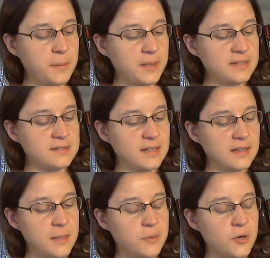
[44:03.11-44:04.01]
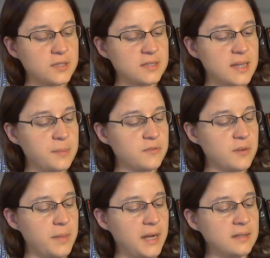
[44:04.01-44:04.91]
pleased that they brought it up and
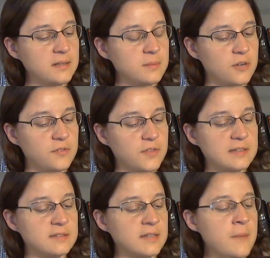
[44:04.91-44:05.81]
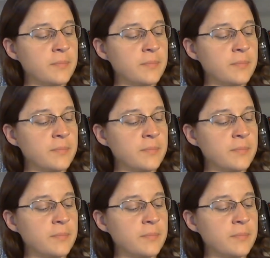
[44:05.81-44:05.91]
reminded me of this,